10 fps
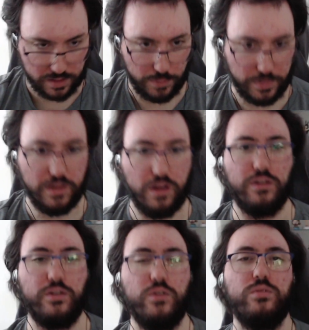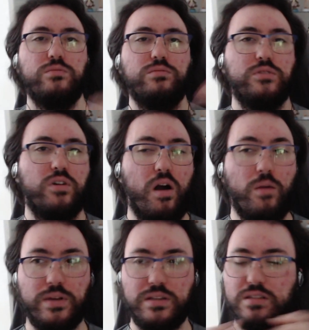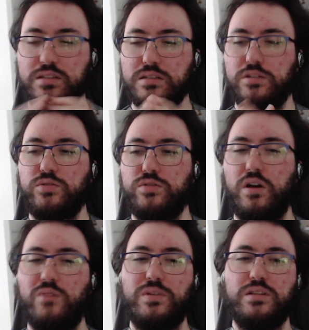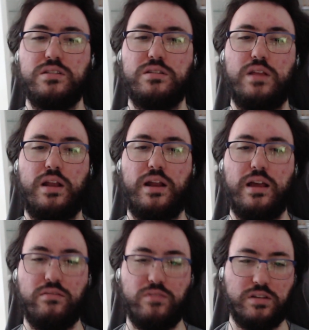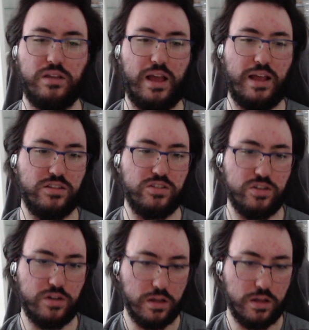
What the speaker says: I mean, there are no new comments that I haven't answered.